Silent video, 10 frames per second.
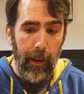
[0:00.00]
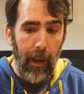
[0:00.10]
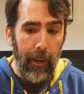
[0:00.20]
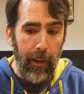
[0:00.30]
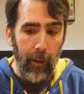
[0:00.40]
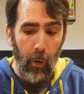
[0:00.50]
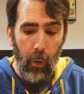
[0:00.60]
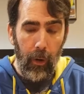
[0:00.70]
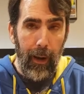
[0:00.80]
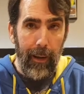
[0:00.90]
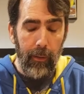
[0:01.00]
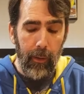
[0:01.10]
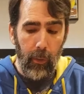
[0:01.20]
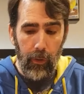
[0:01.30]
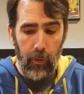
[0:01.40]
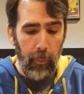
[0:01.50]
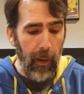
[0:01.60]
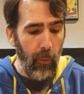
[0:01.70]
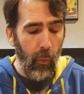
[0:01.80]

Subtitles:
We got a Core Haven, which is pay